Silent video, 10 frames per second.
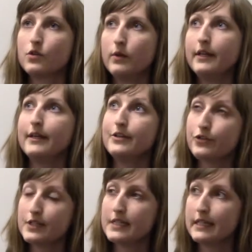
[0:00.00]
one
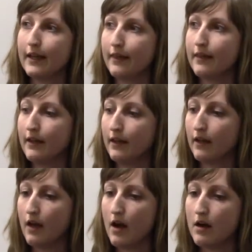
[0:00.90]
interesting thing
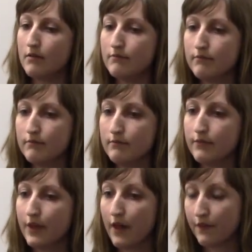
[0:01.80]
that